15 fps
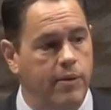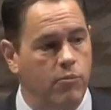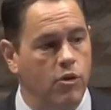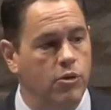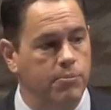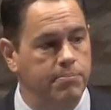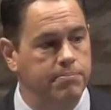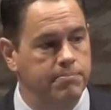
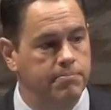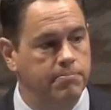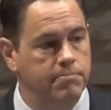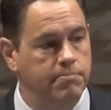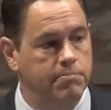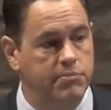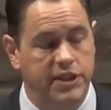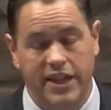together
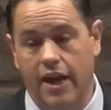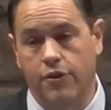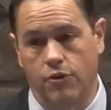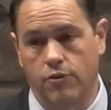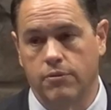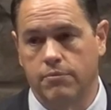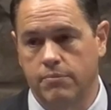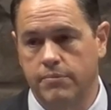in each
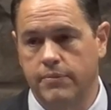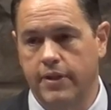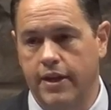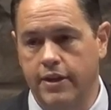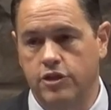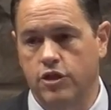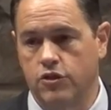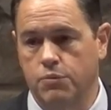other's presence.
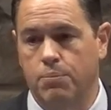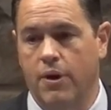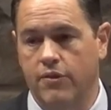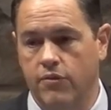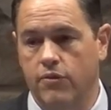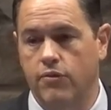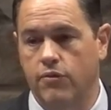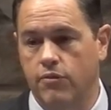
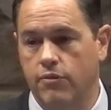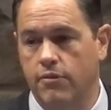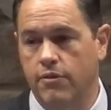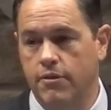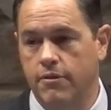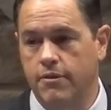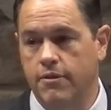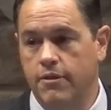So if we
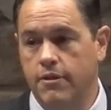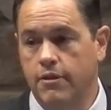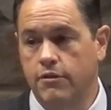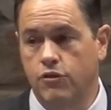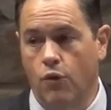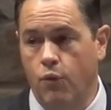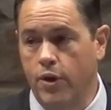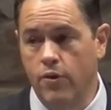don't have well
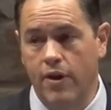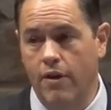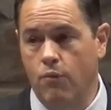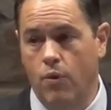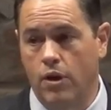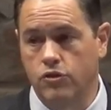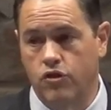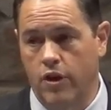trained women to
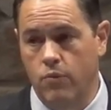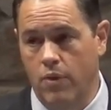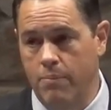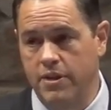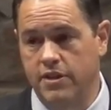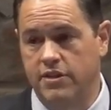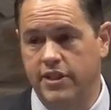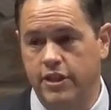teach those
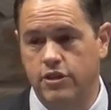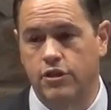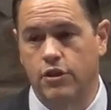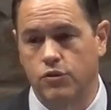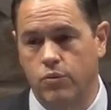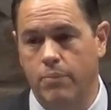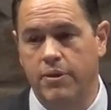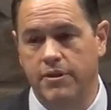women,
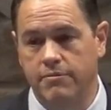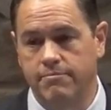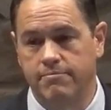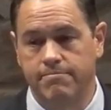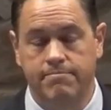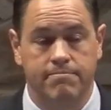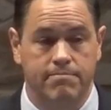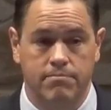those
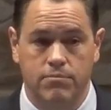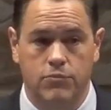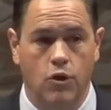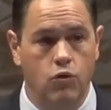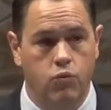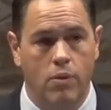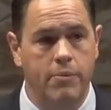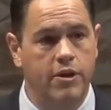women go without
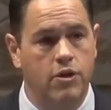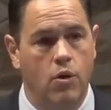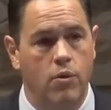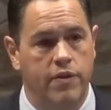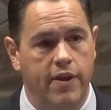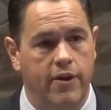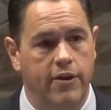hearing the gospel.